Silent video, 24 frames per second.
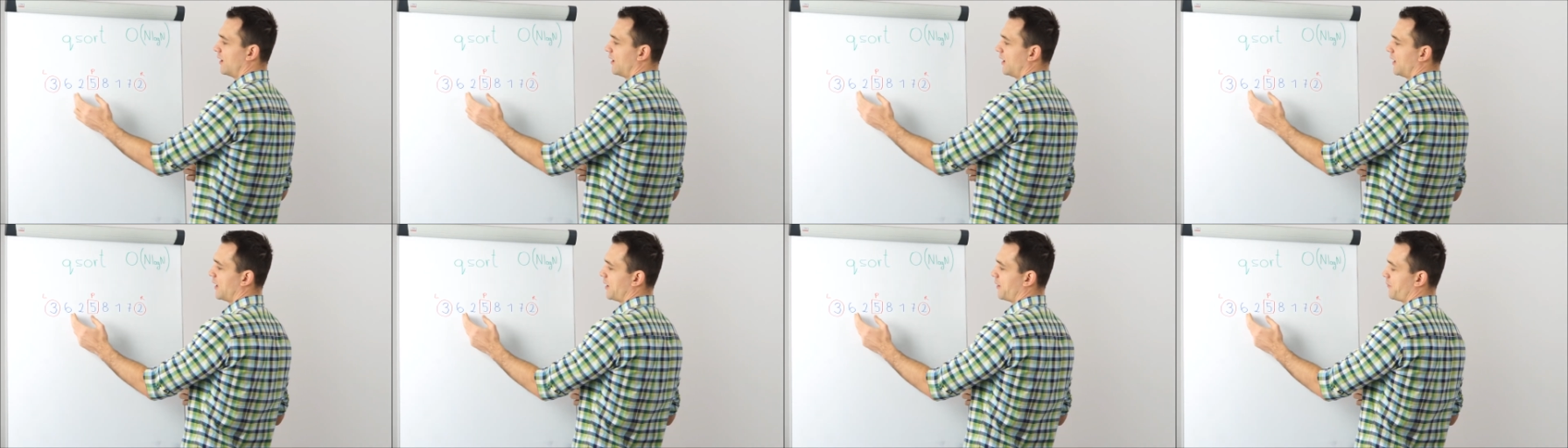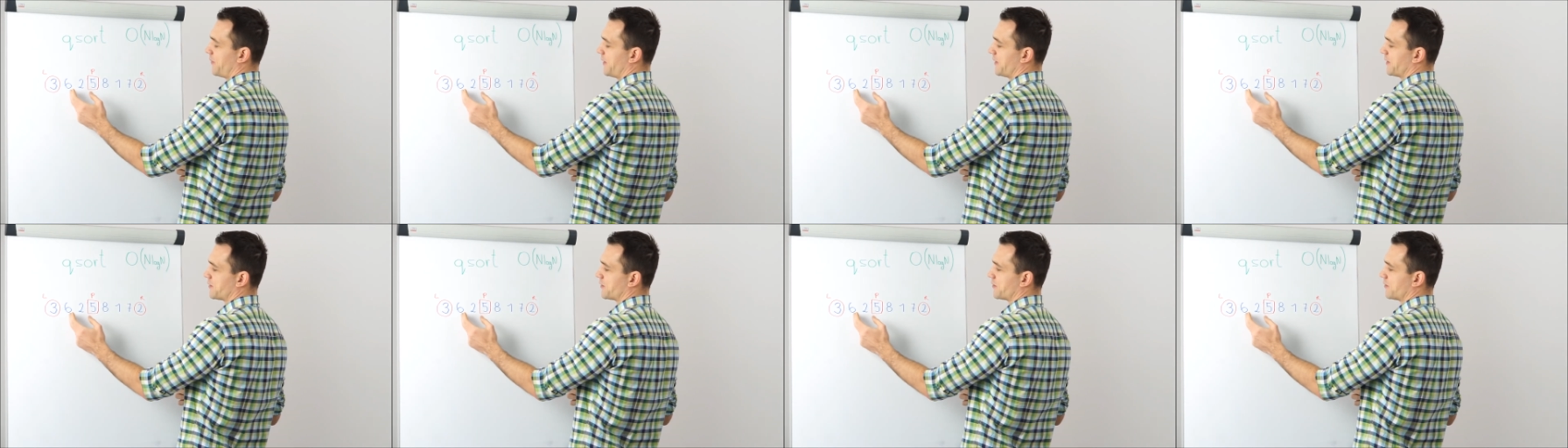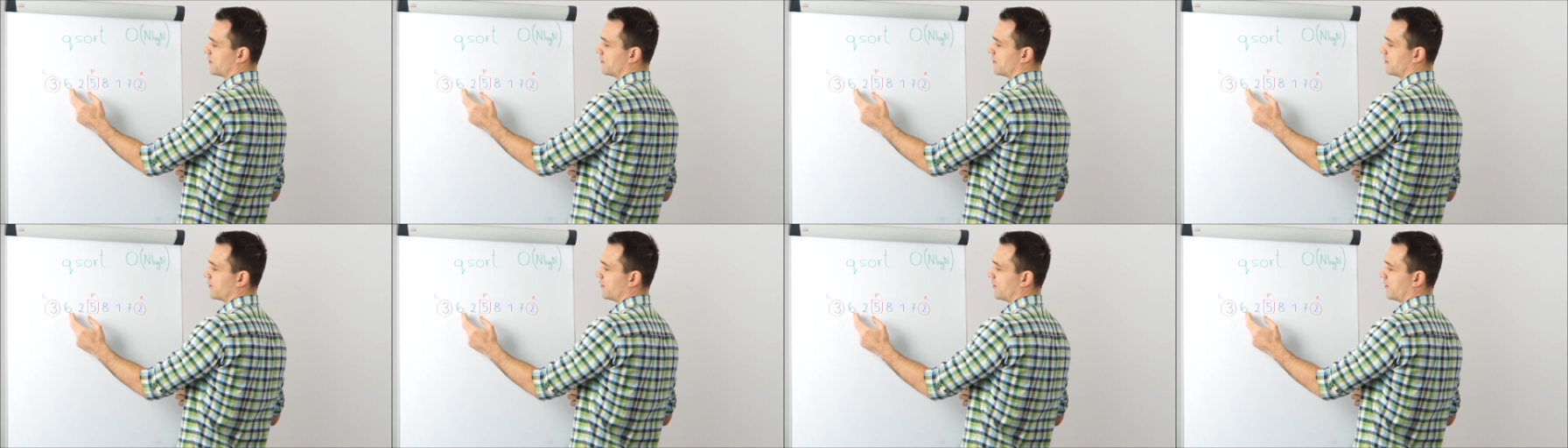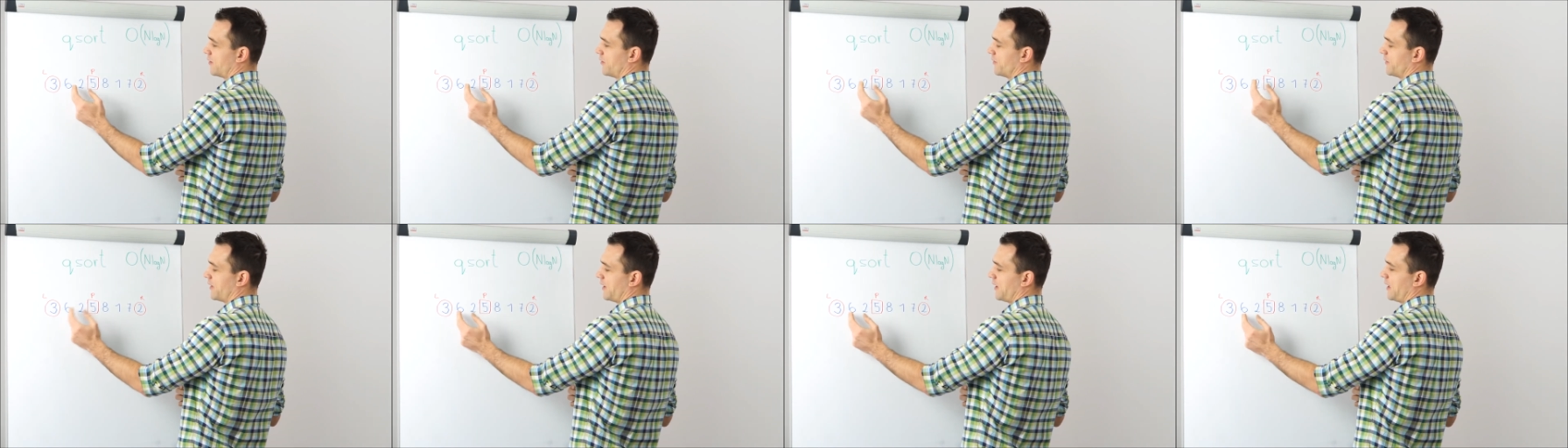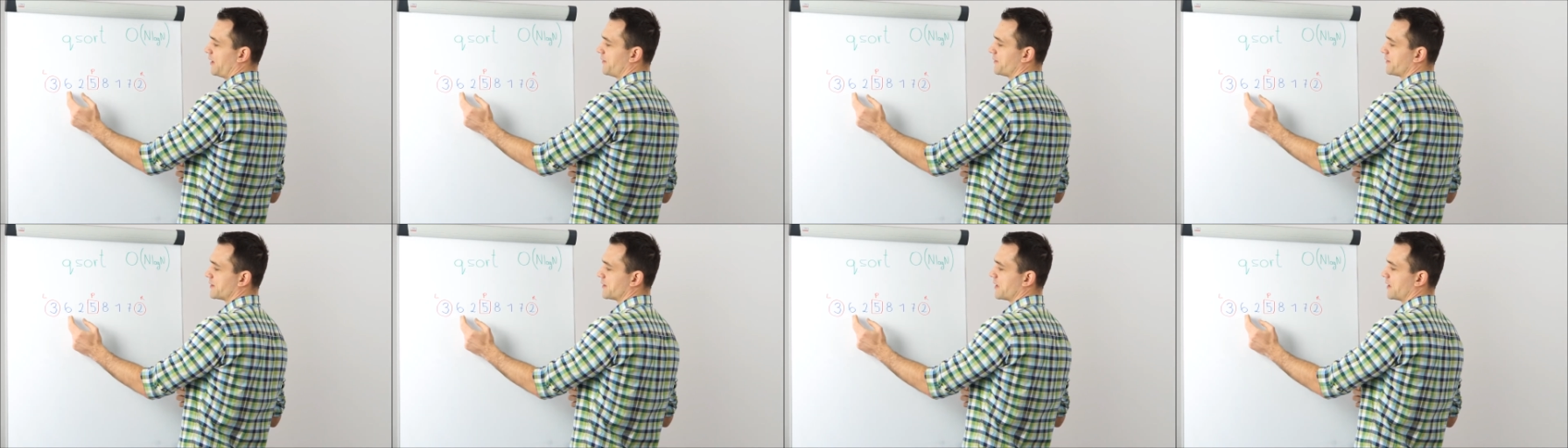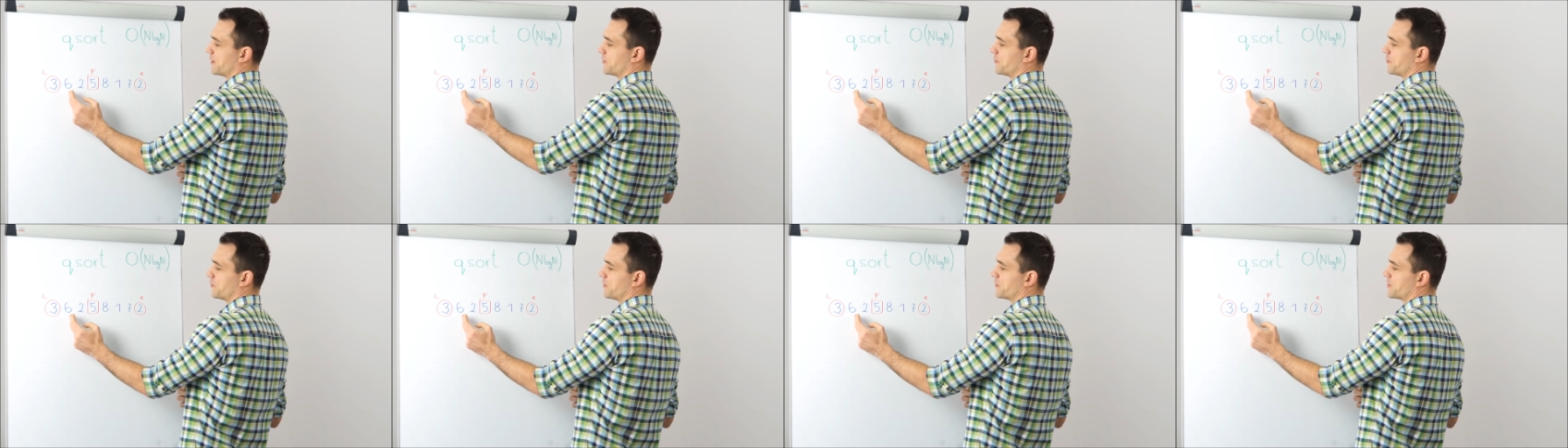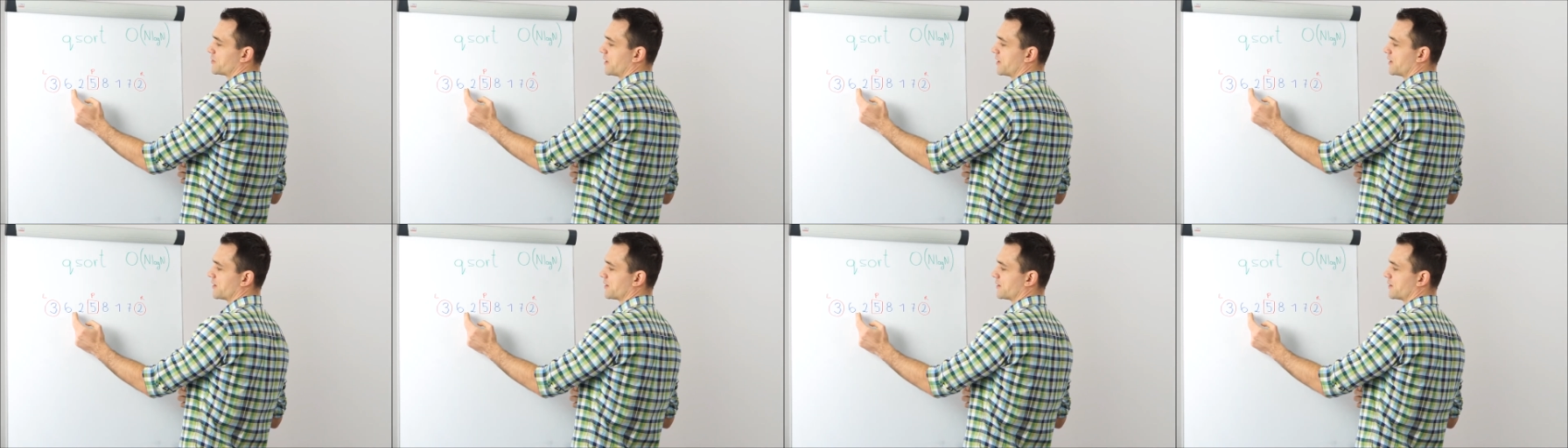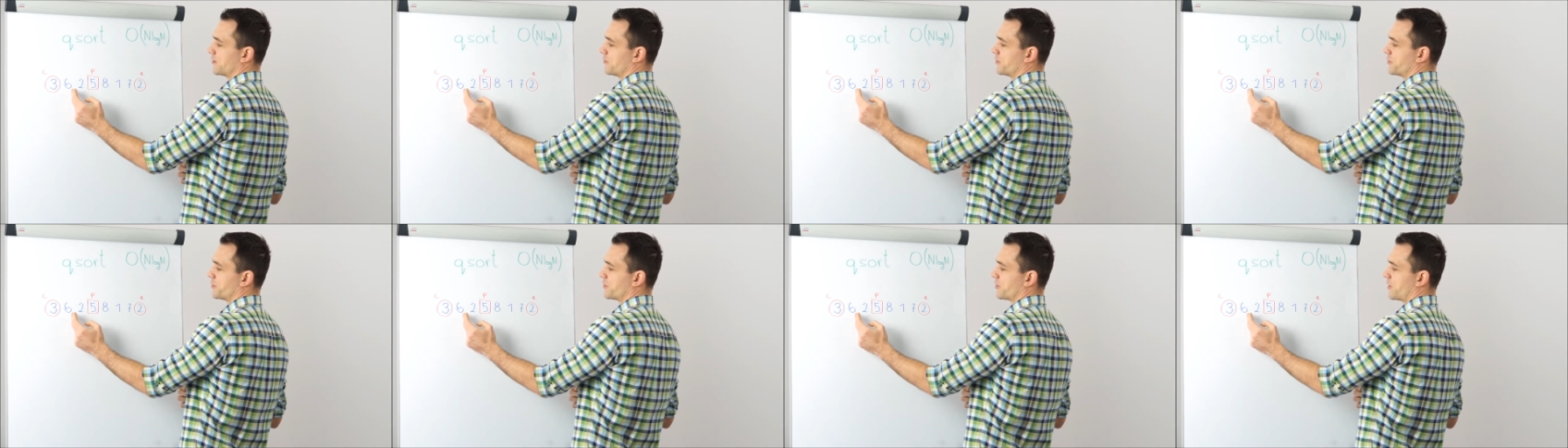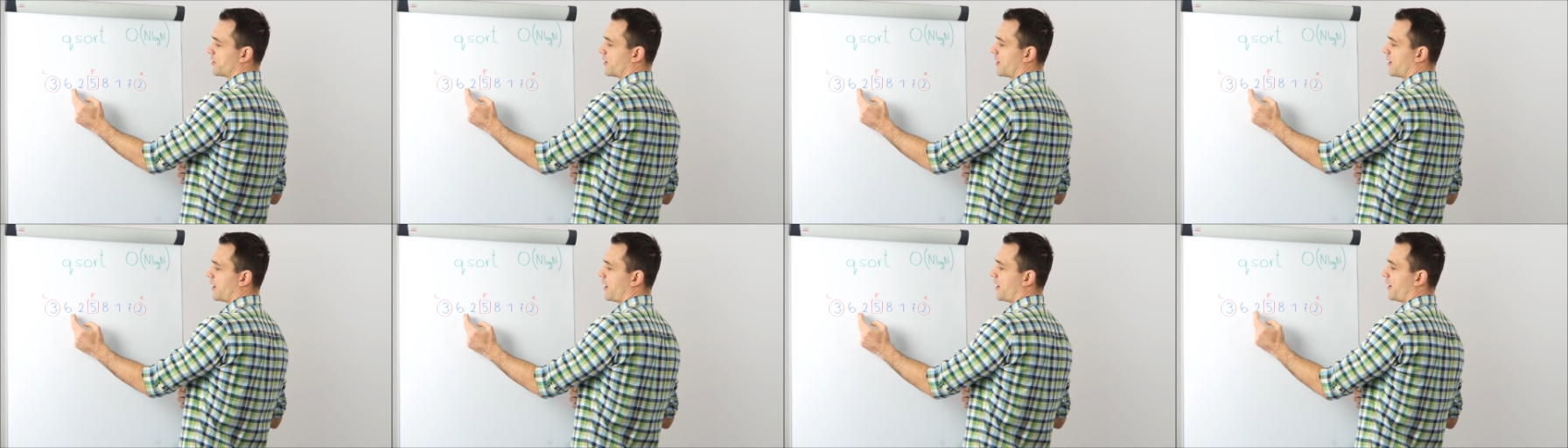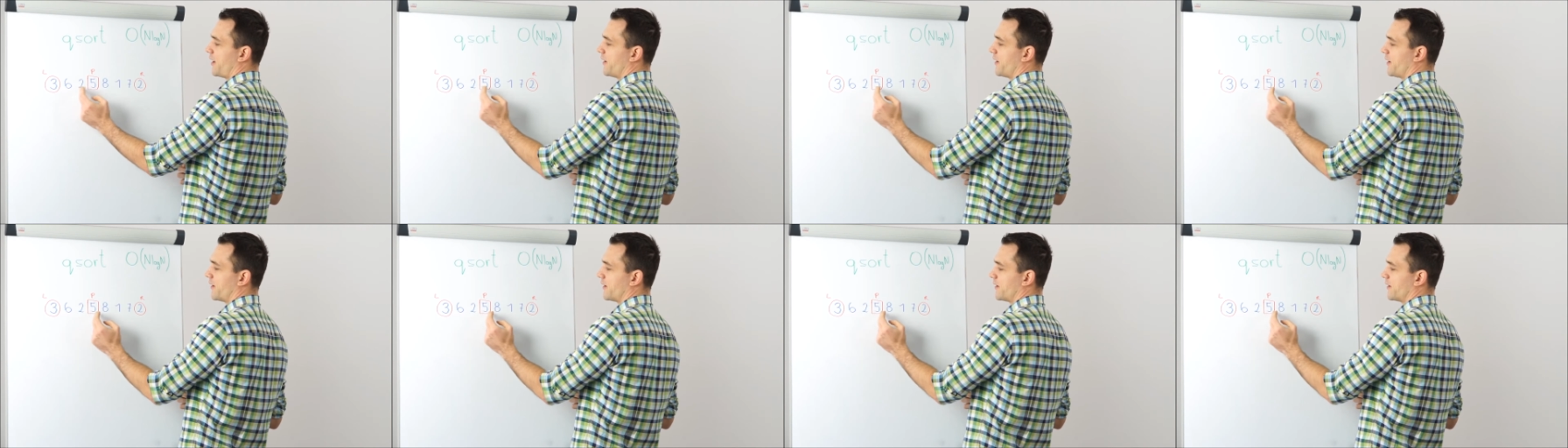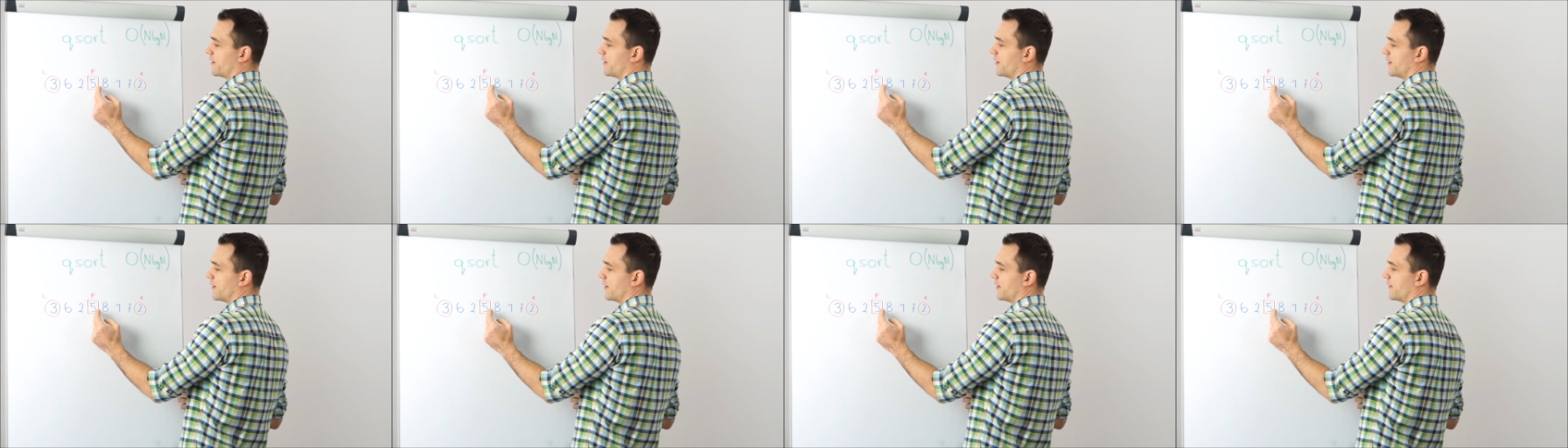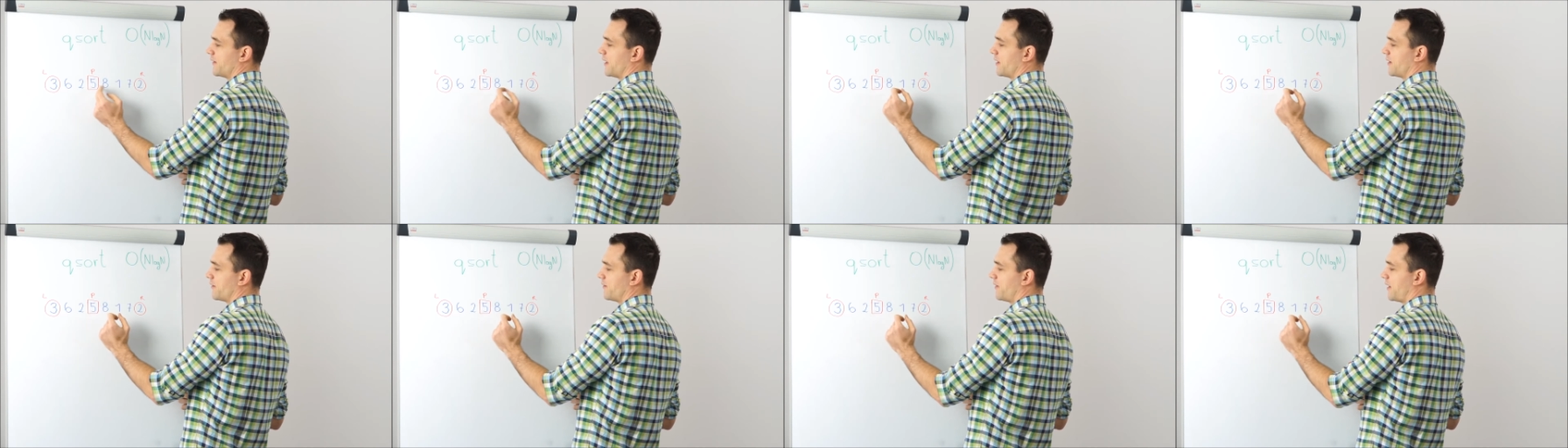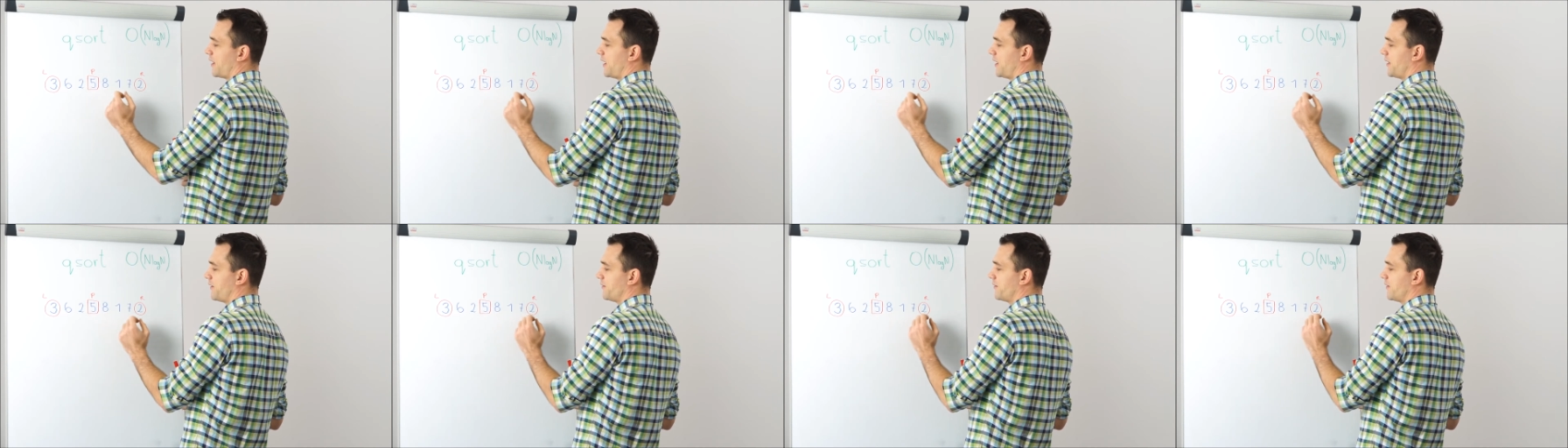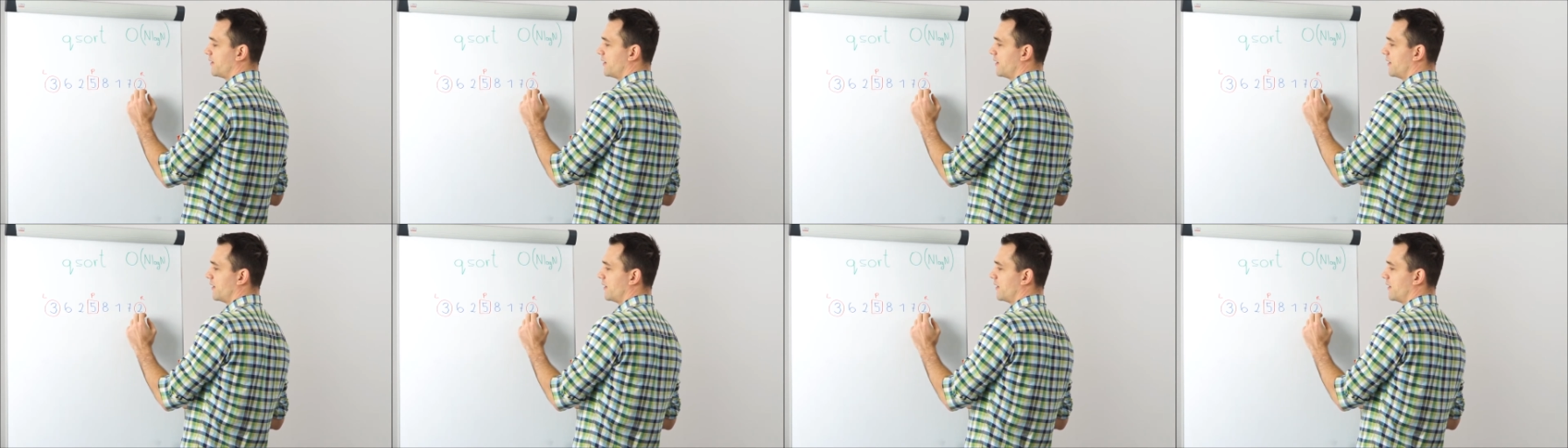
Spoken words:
elements on the left side which are higher than 5